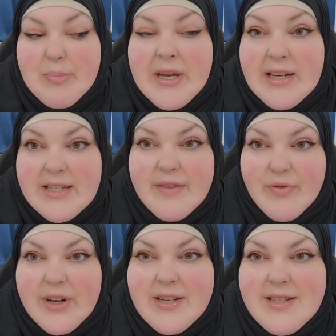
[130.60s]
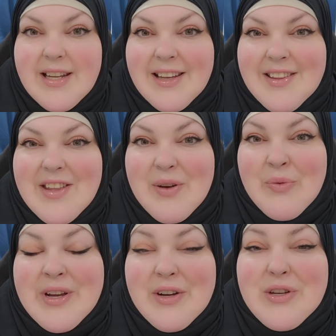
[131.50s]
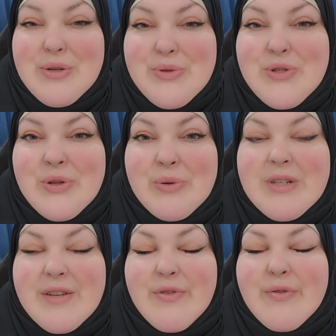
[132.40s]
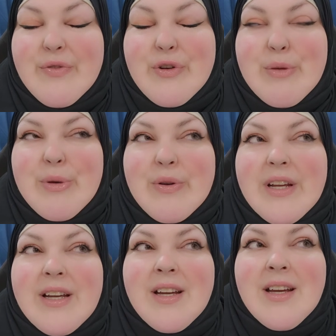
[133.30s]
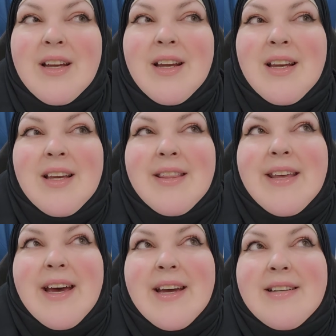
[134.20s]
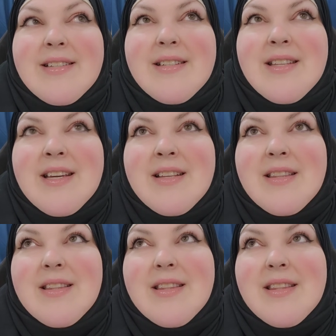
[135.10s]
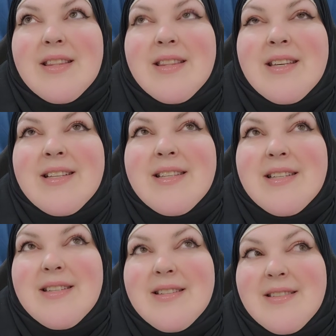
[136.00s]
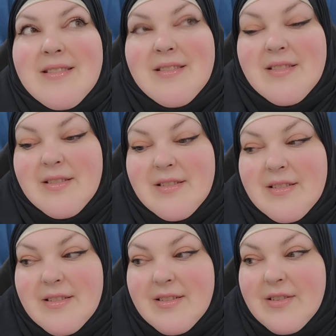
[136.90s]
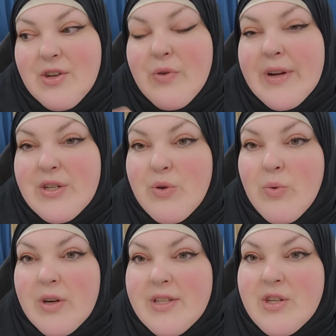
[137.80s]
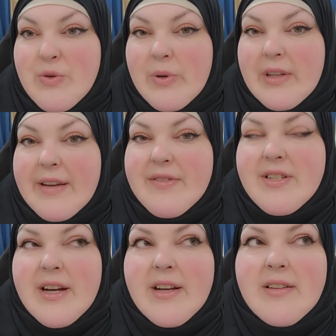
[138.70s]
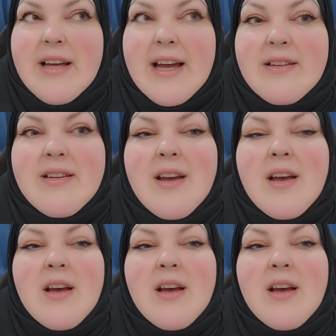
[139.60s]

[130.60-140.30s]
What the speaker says: being different than what you're used to, a different foodie beauty, that this is going towards a newer lifestyle. And